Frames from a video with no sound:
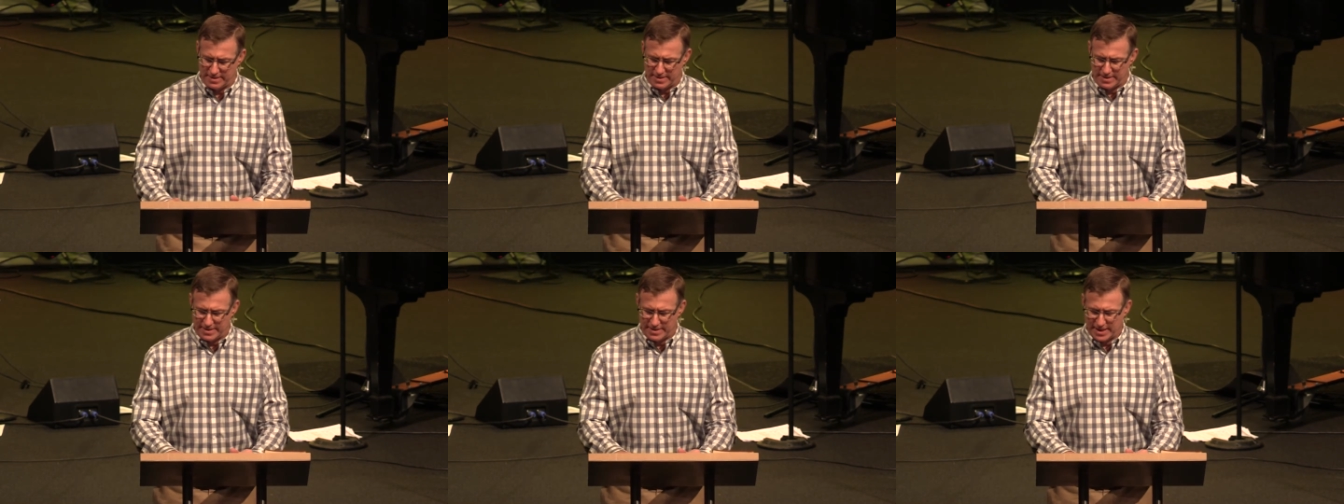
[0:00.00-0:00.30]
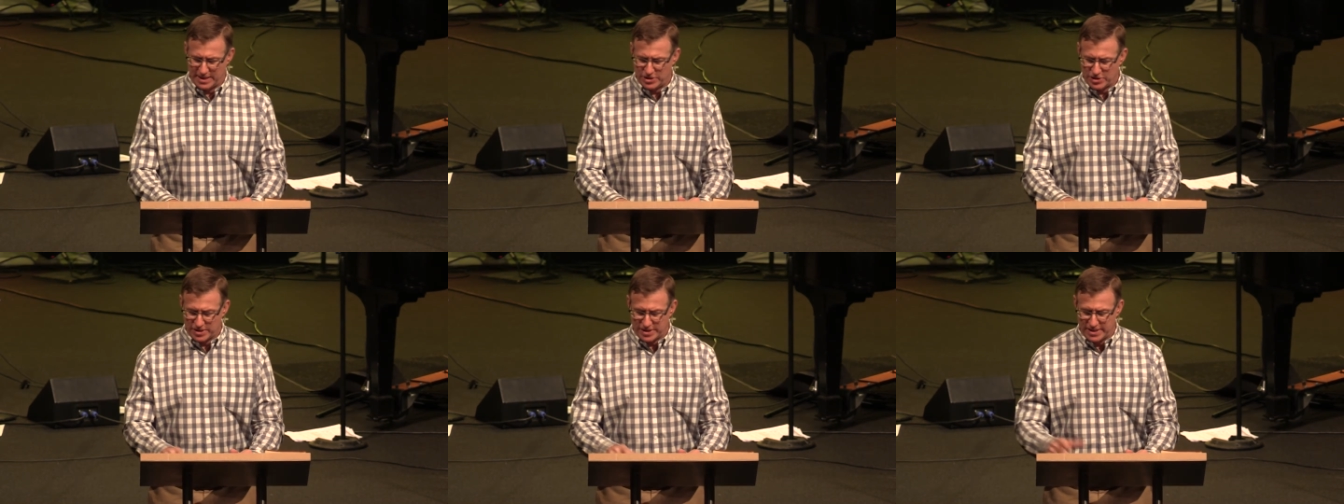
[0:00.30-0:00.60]
They
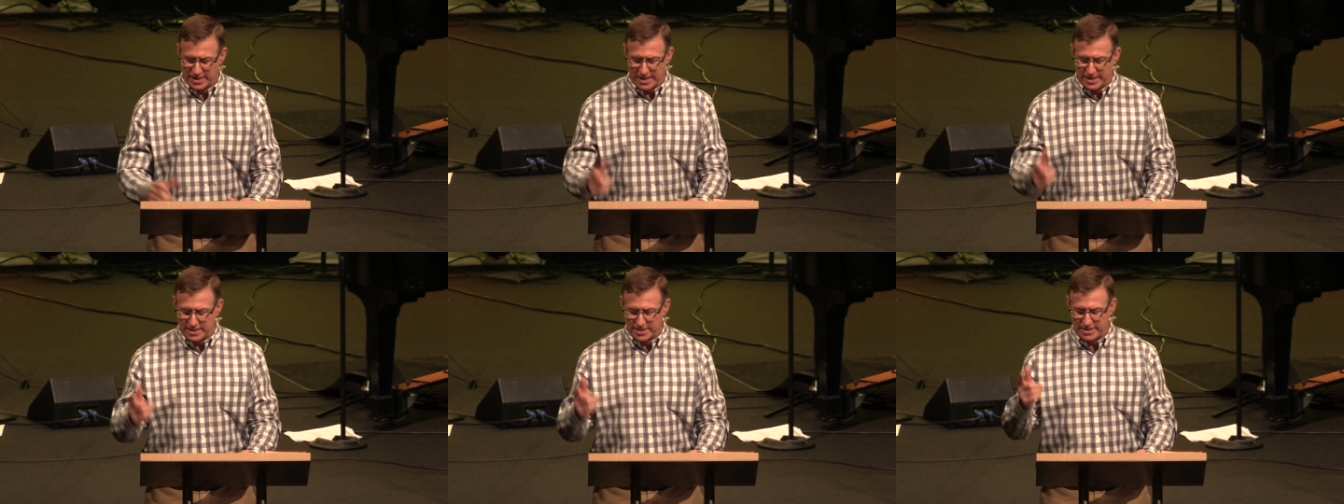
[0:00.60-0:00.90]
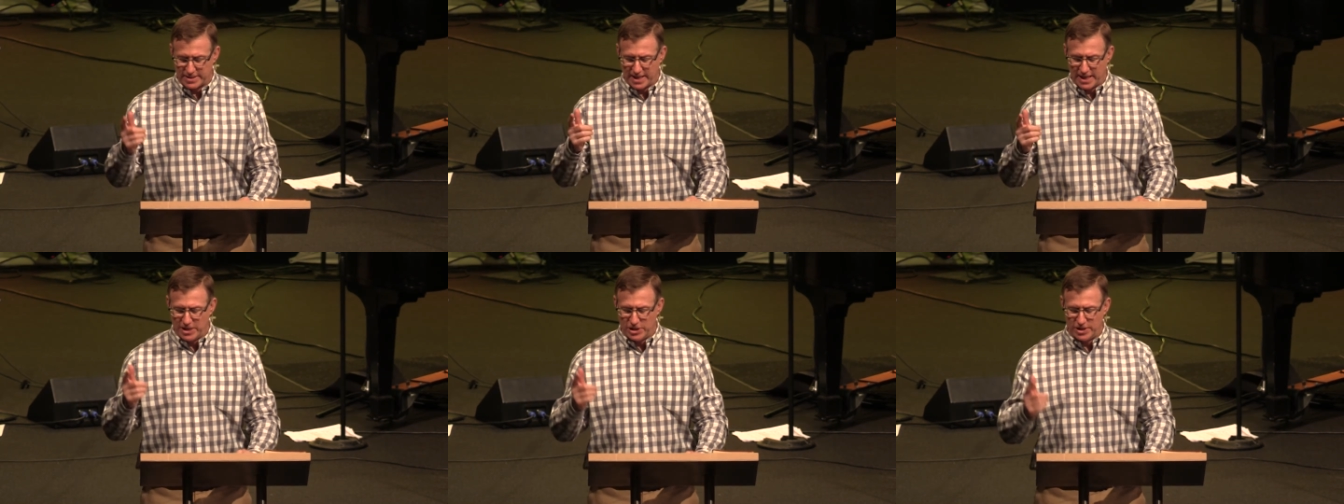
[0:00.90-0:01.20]
just seek to
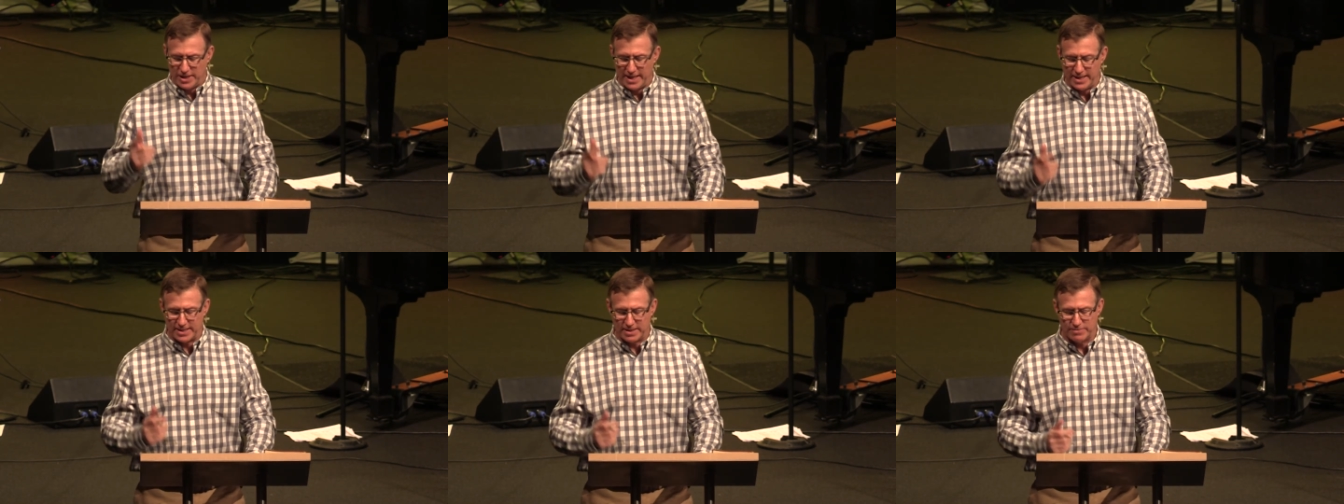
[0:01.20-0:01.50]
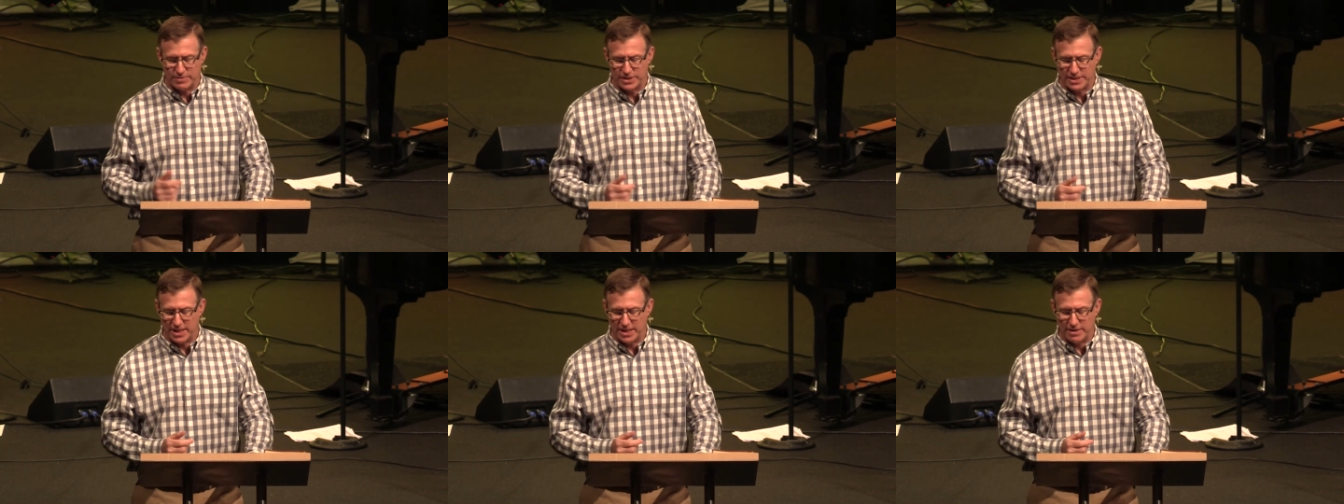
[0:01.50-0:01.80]
satiate
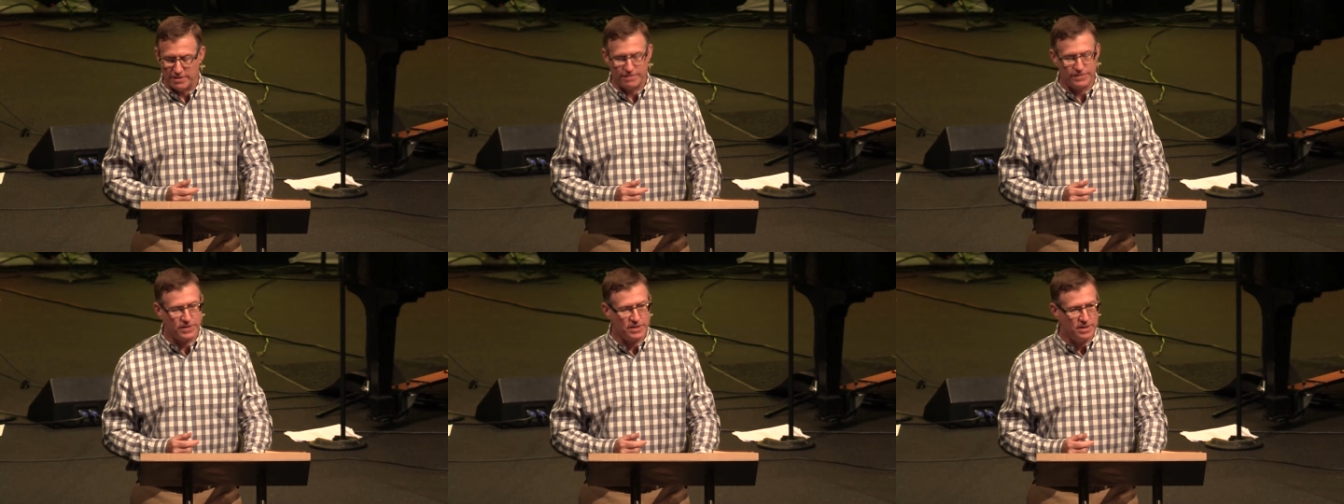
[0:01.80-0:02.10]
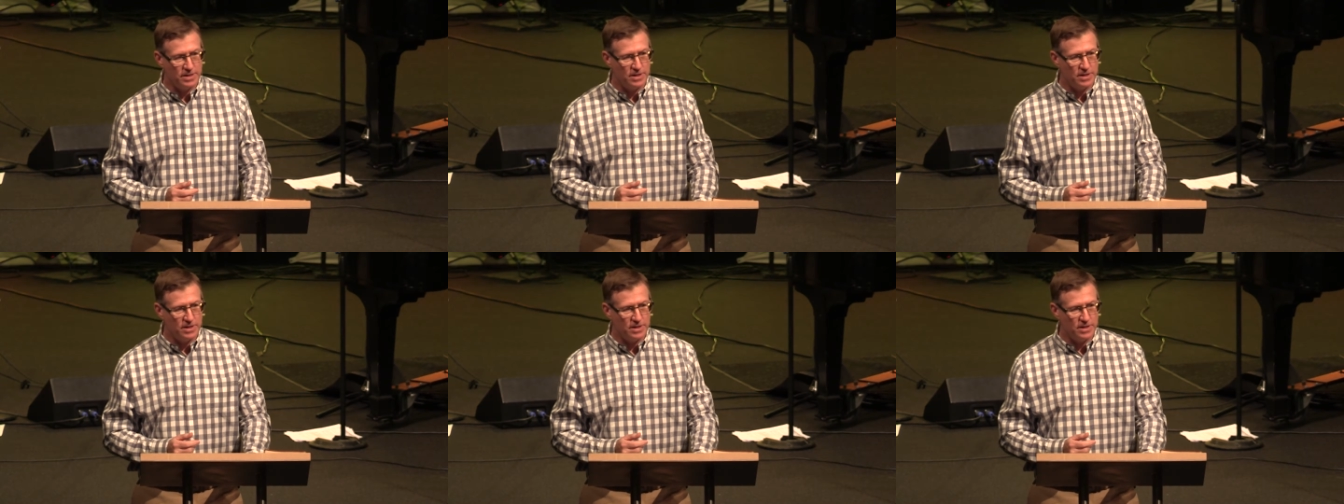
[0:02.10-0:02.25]
themselves